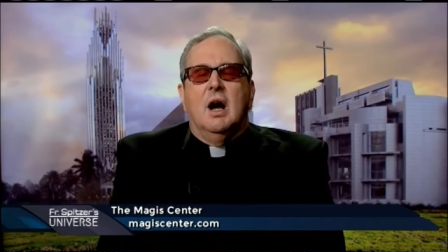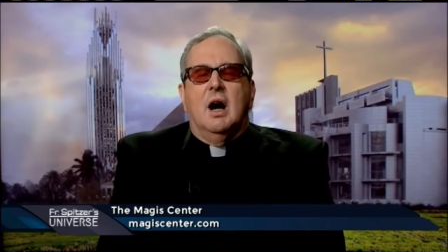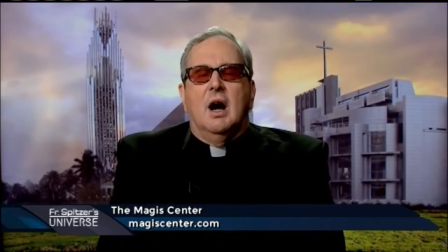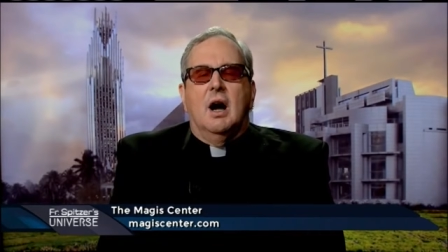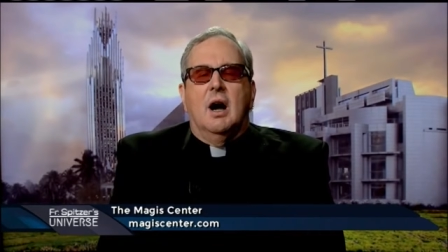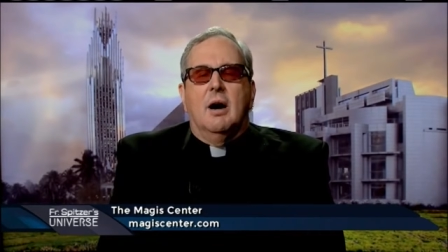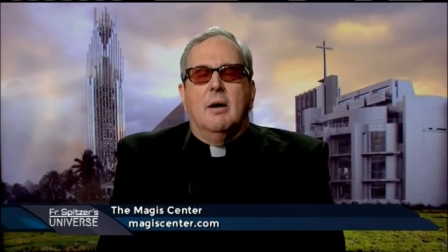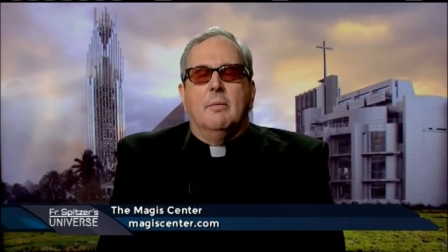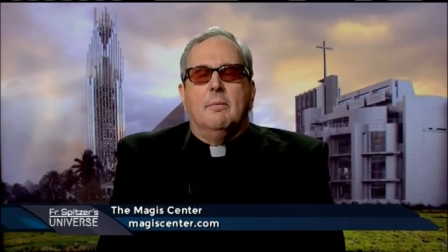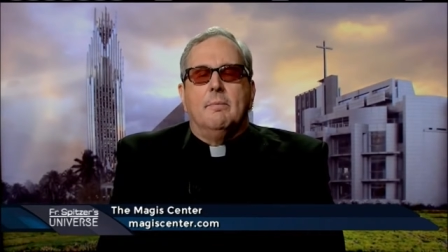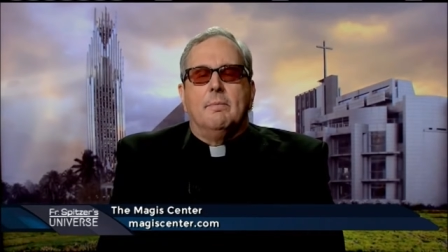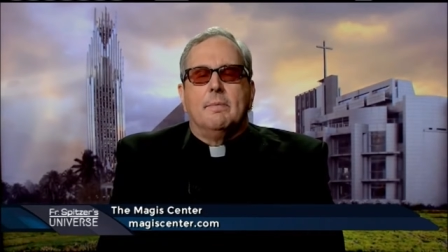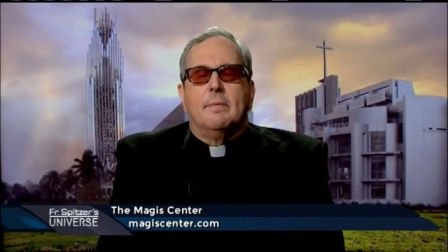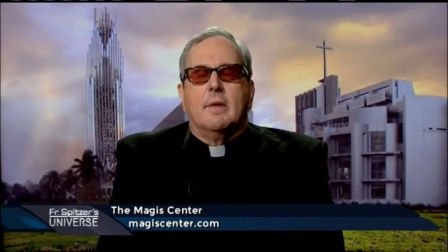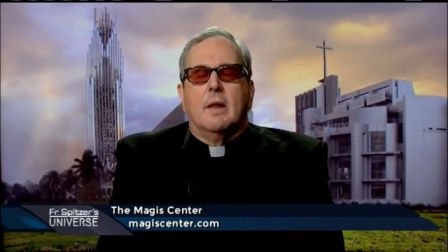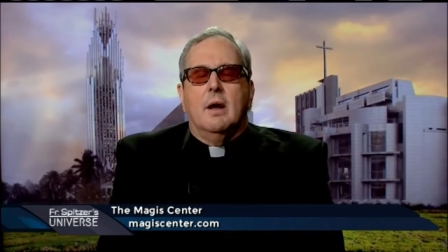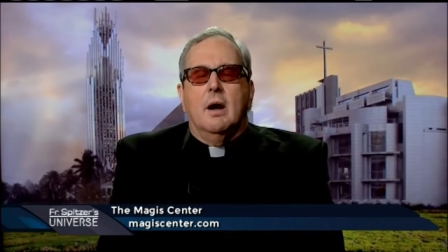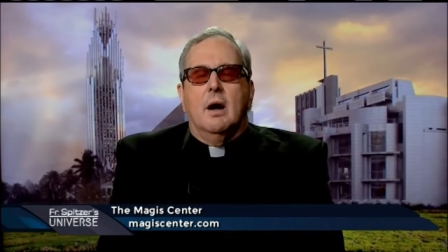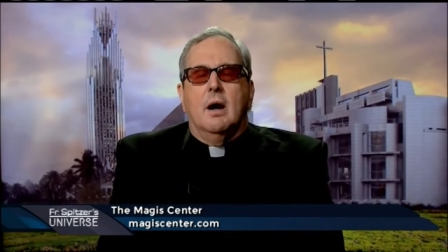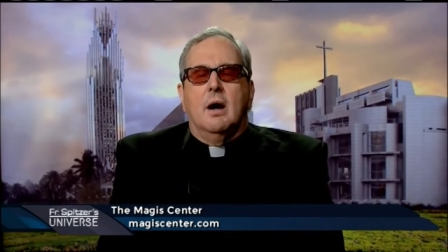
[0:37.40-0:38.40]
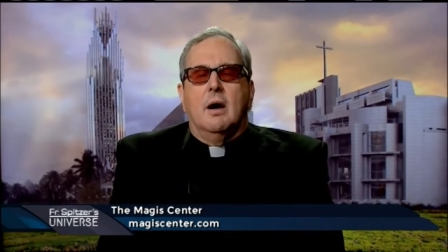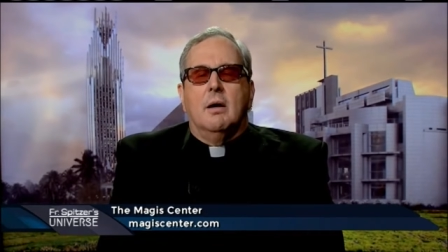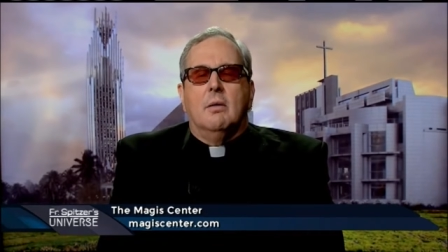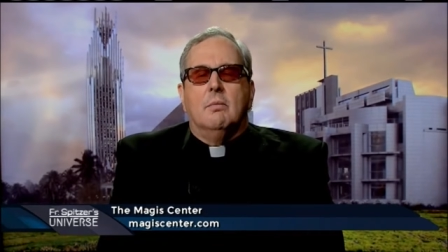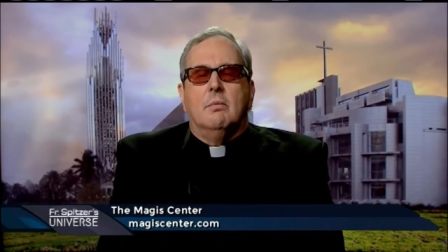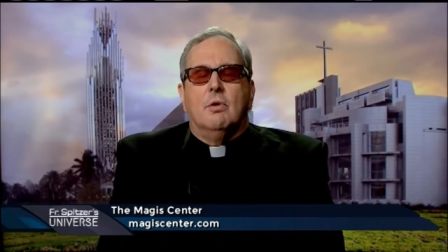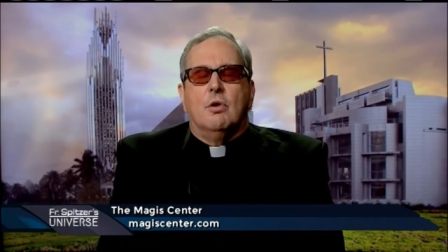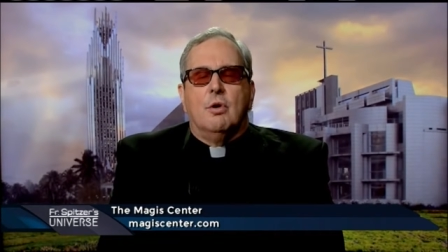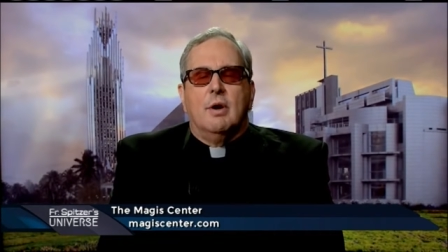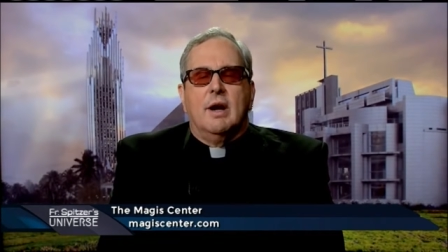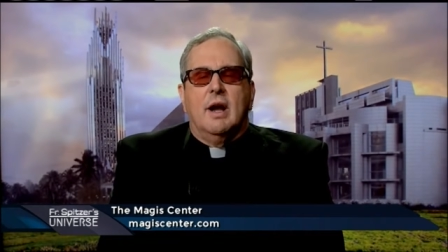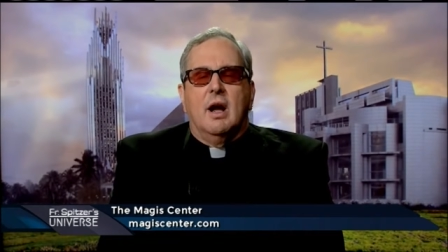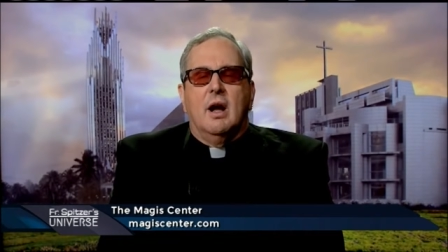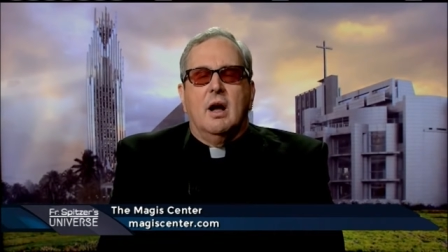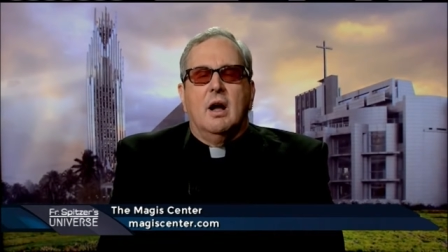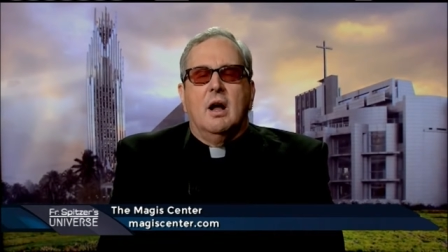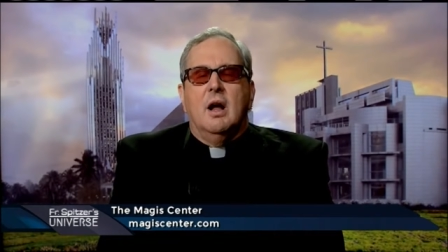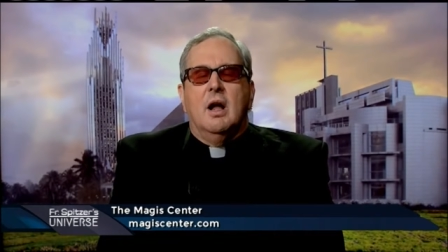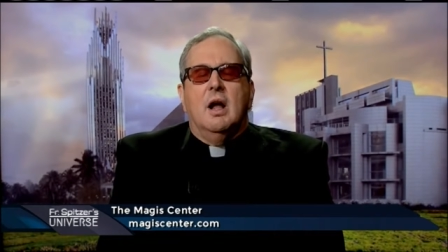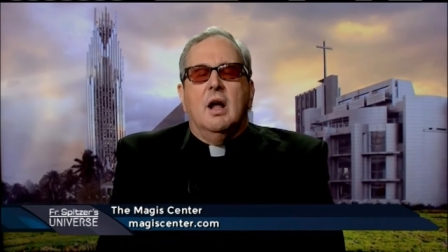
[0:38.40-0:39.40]
um, uh,
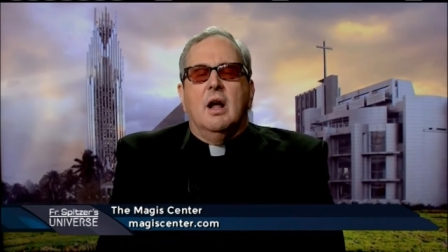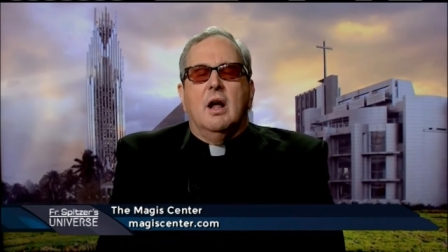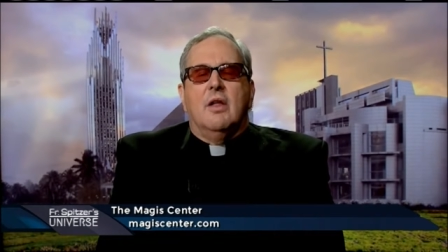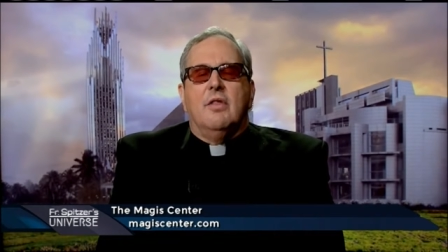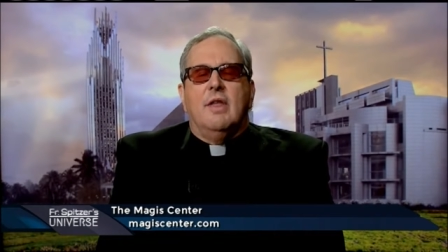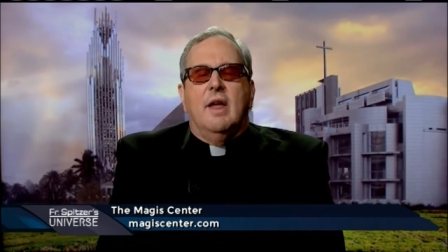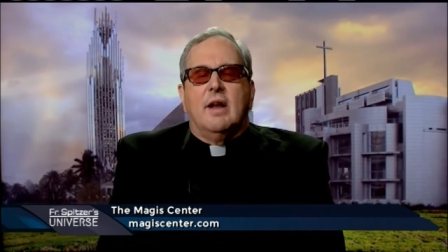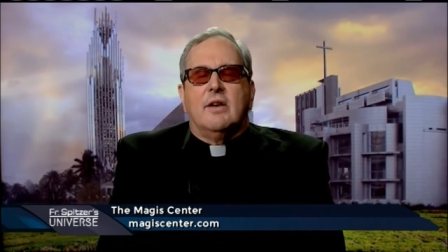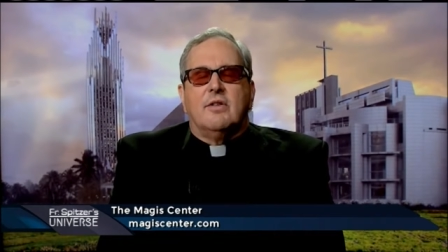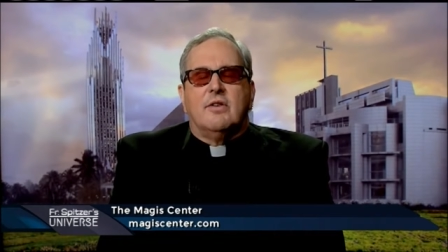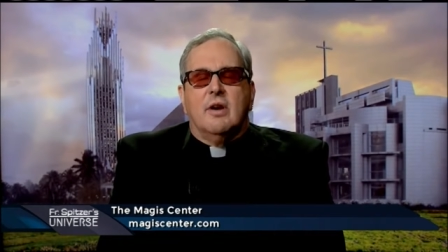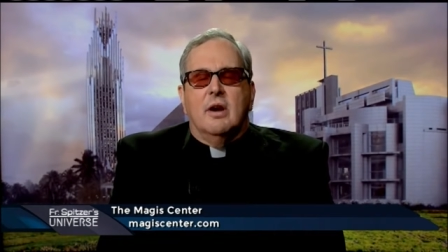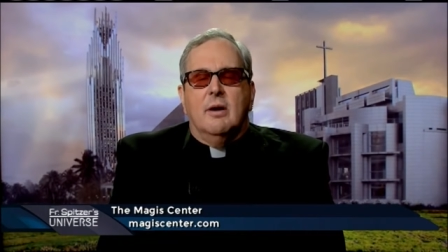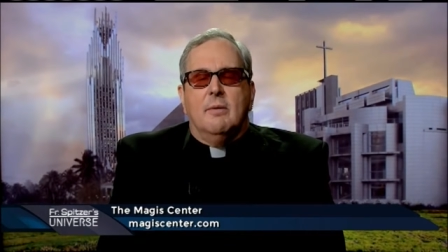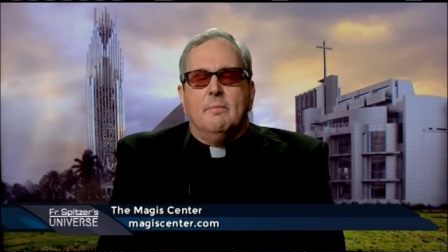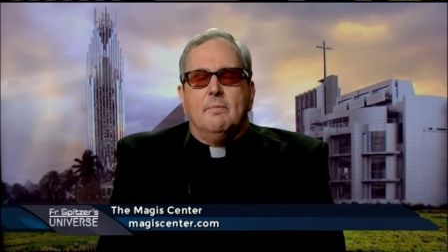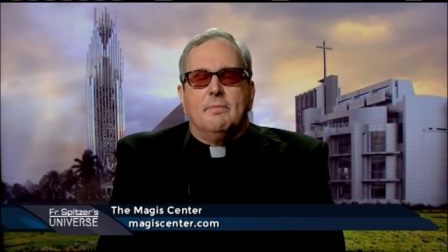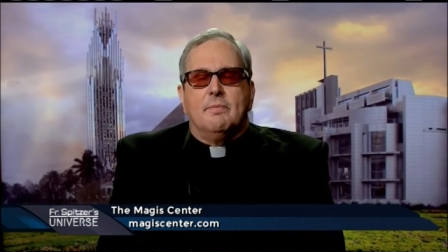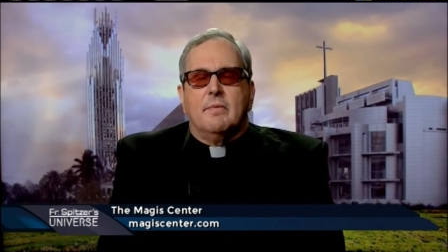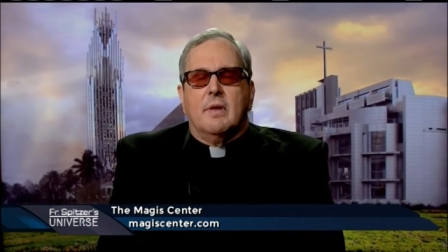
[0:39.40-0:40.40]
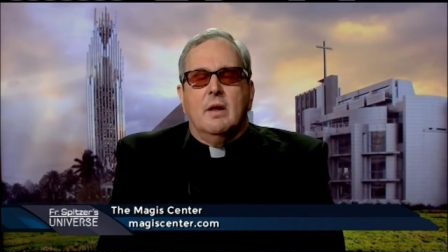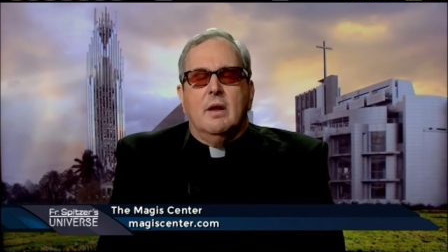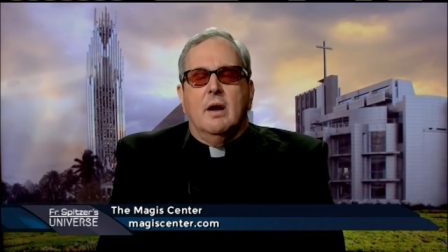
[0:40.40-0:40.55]
Maria, that um,